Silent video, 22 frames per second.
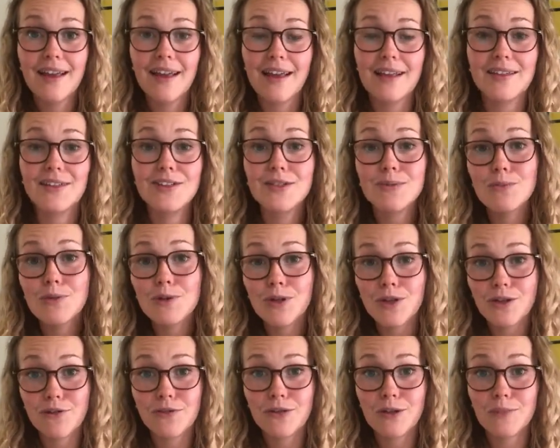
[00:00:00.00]
in
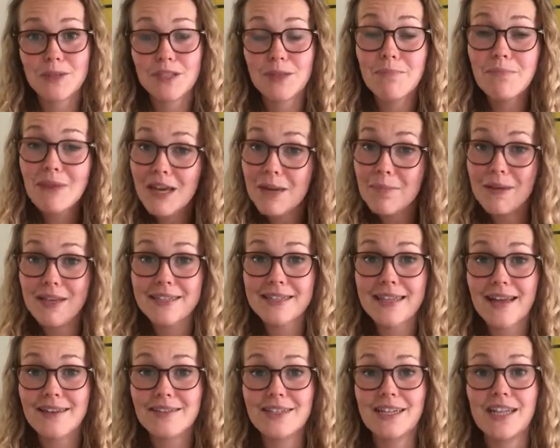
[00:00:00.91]
smaller groups. So maybe it's
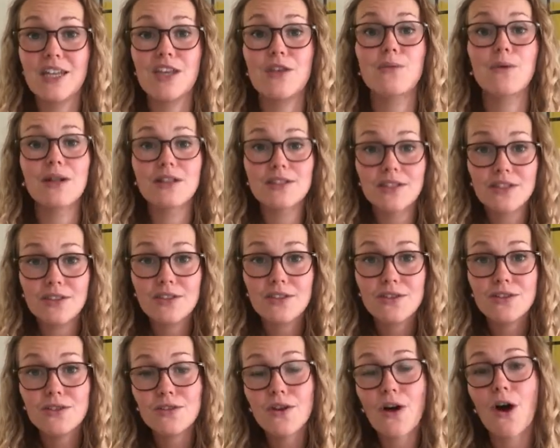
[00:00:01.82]
actually you want to
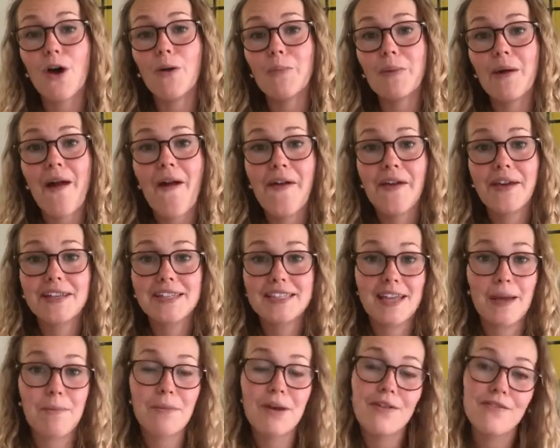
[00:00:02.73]
stop
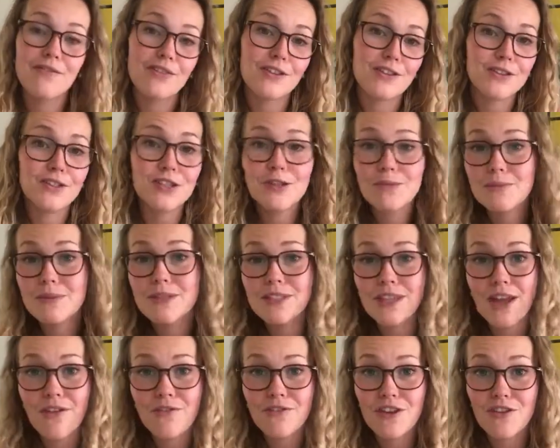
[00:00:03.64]
some of the Zoom
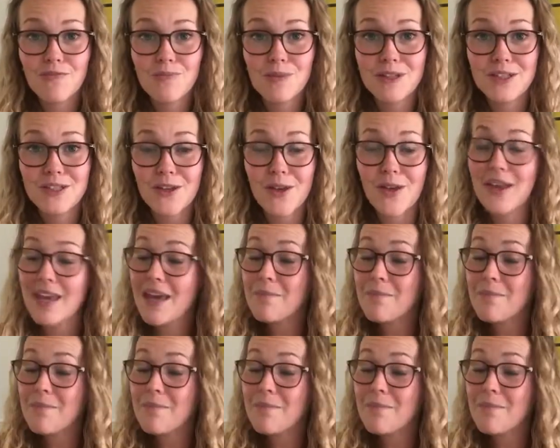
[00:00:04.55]
stuff you've been doing.